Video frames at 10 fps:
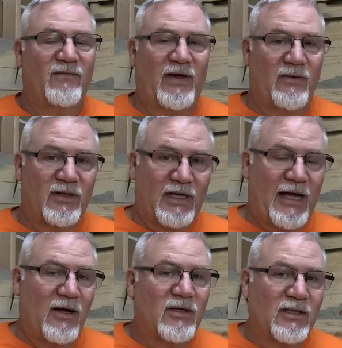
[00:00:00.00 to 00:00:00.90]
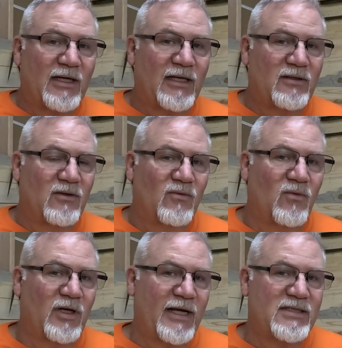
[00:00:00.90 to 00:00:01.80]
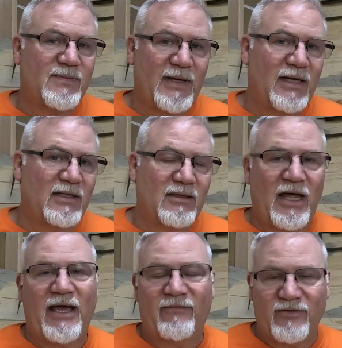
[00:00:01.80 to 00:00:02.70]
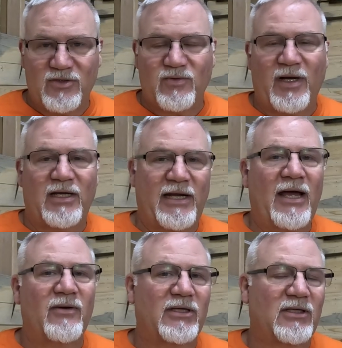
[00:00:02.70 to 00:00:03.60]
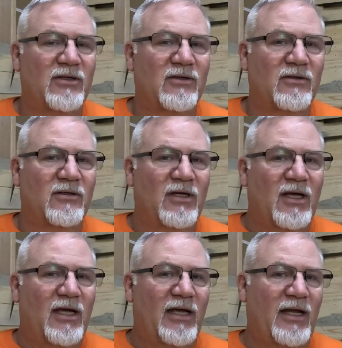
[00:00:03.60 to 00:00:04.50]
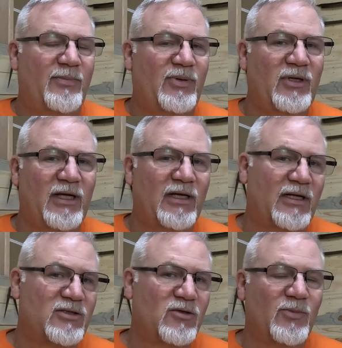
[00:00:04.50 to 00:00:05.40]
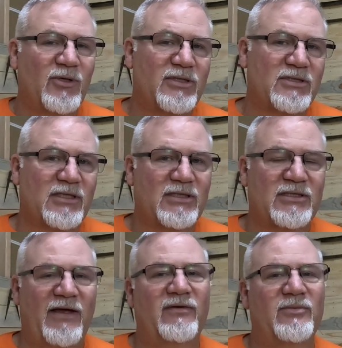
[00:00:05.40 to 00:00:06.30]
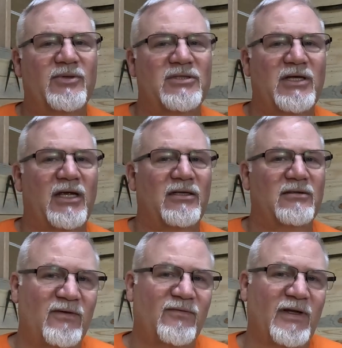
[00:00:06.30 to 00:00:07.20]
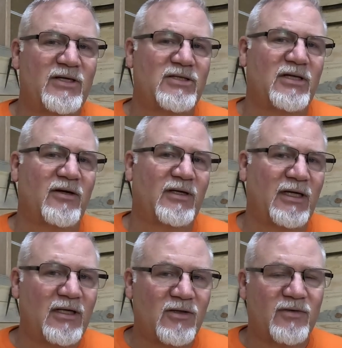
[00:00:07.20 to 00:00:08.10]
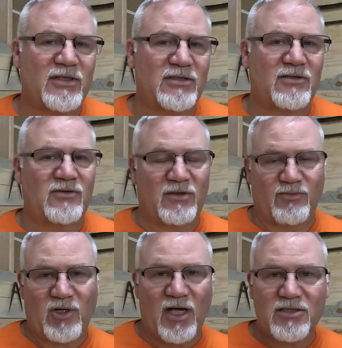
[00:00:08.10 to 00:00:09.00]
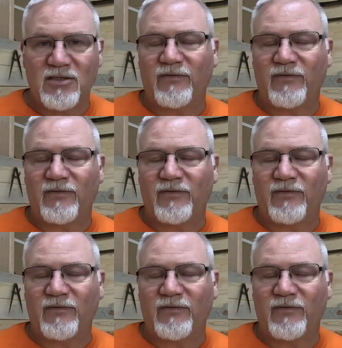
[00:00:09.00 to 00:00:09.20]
if I were to calculate what I spend average right now a year, and I put in a 2.67% inflationary increase to the cost